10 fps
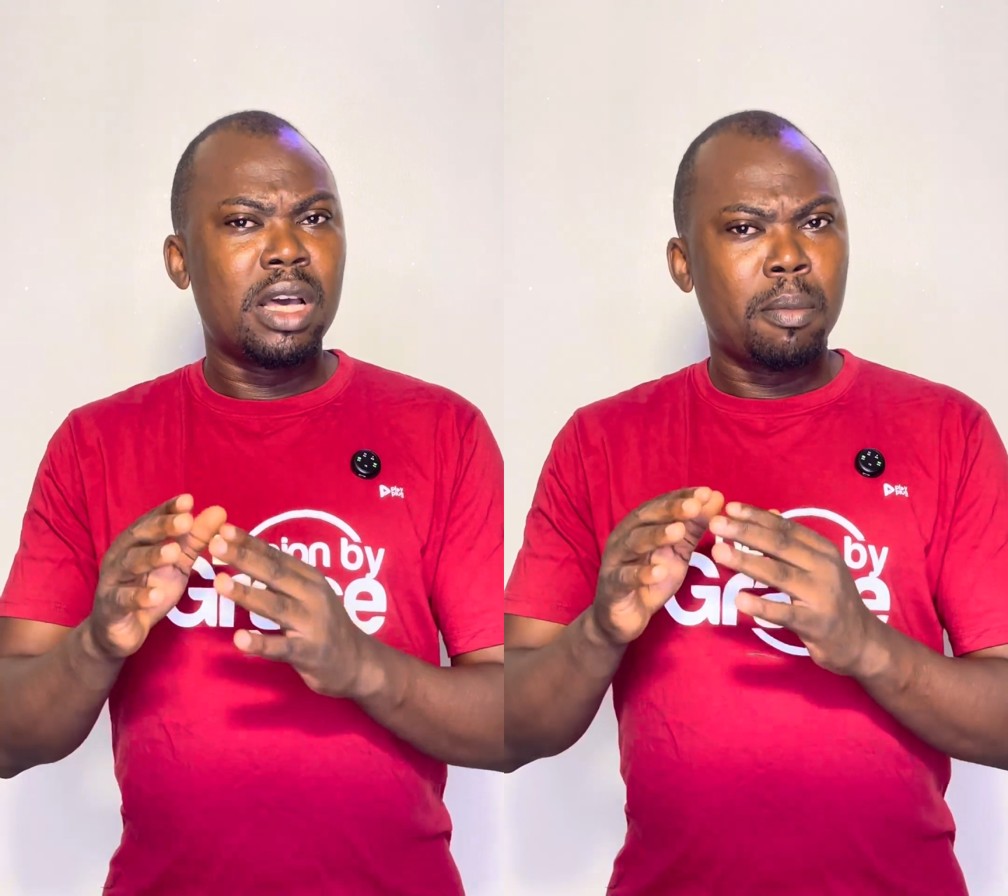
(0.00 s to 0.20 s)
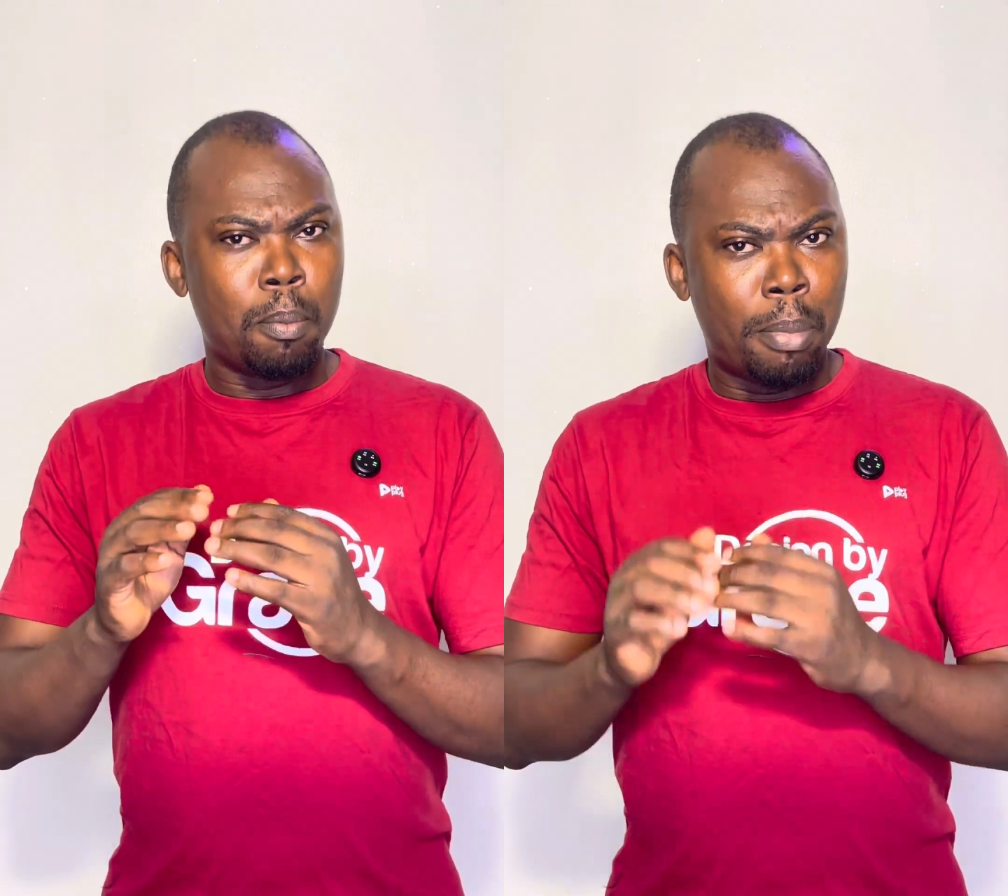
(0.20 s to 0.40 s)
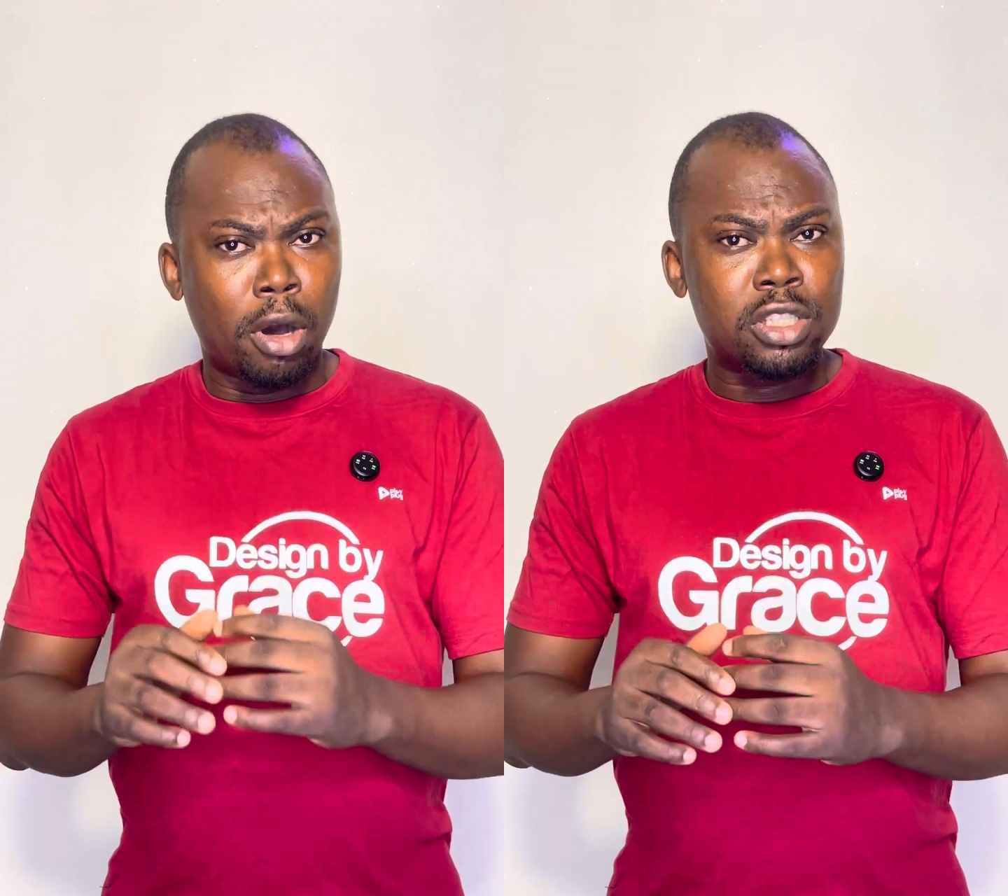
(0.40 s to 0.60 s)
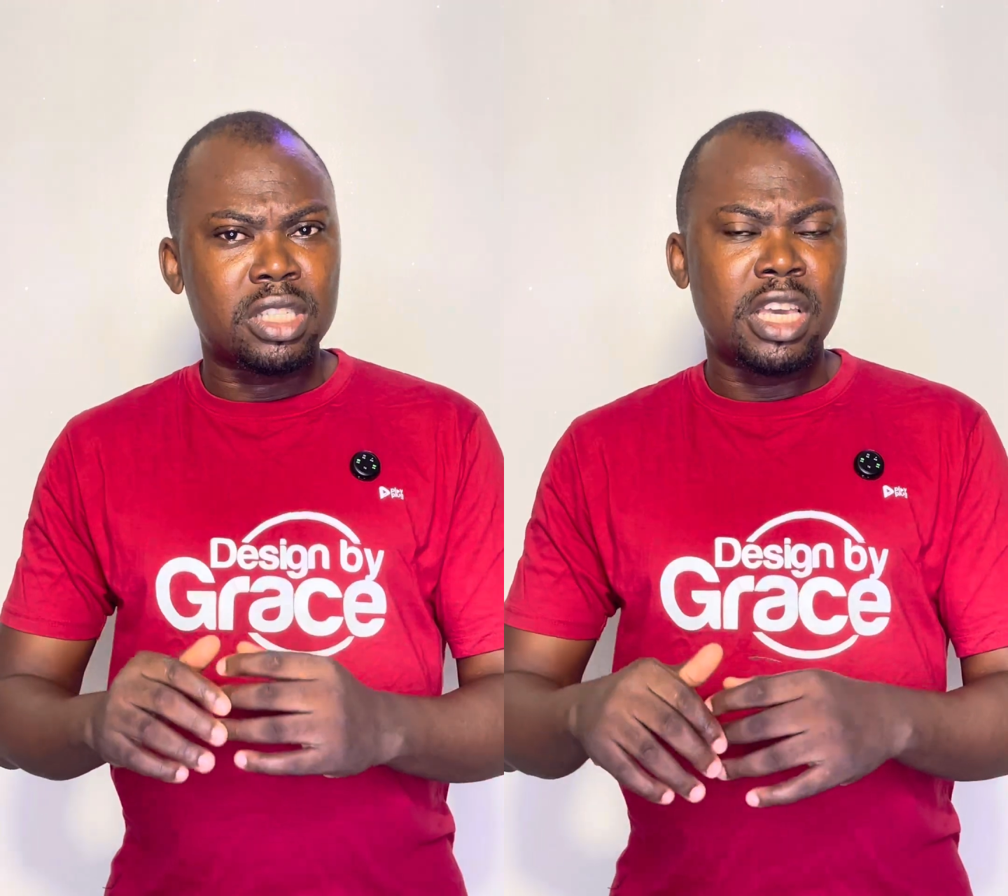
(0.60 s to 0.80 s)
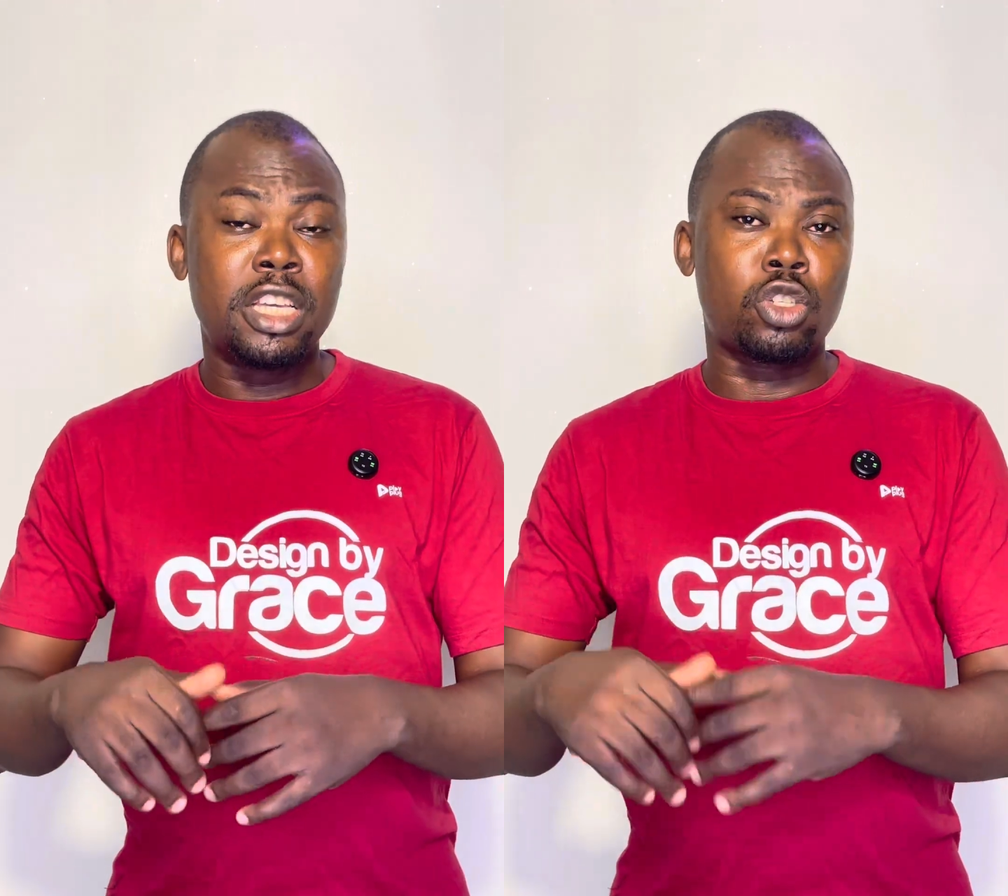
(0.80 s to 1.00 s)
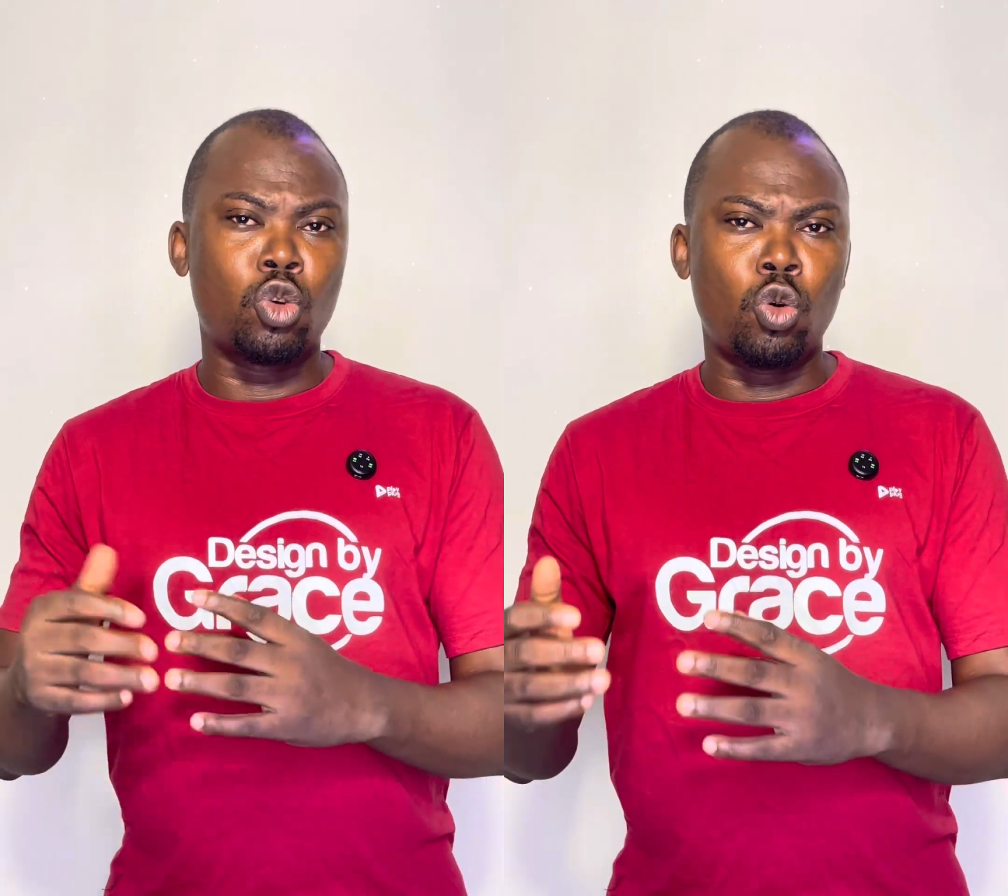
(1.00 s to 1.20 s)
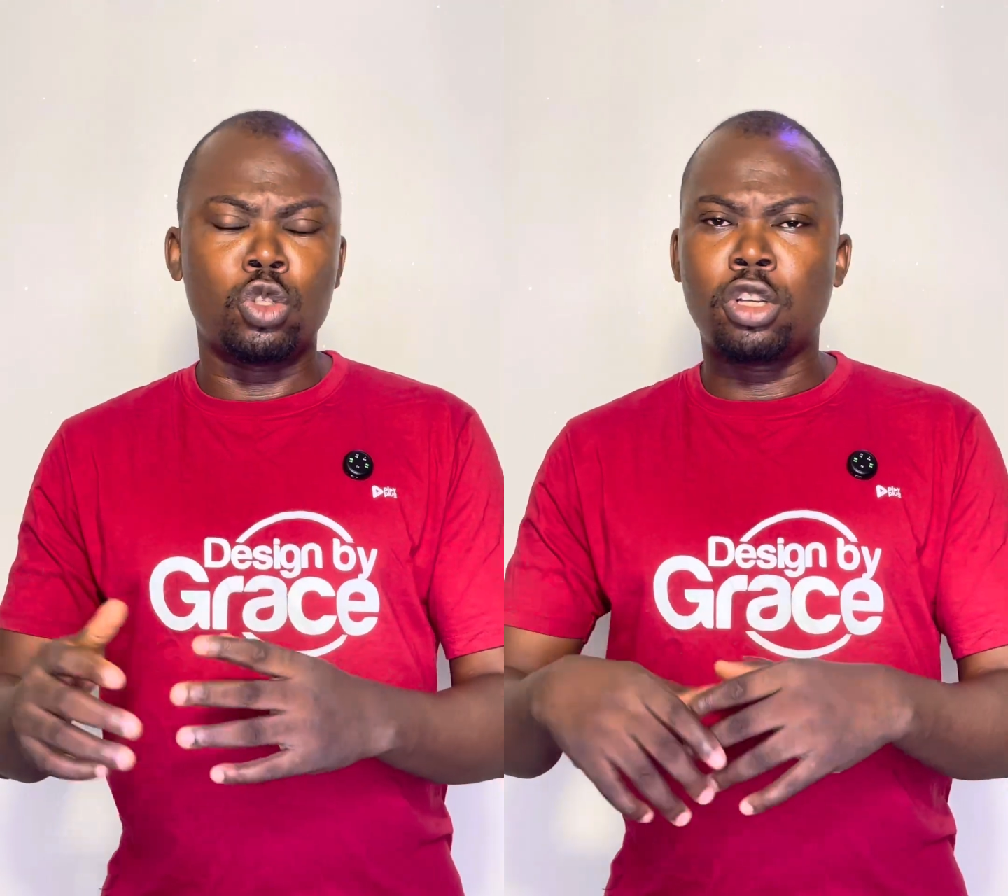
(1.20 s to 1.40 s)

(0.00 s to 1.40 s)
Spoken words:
But it's good.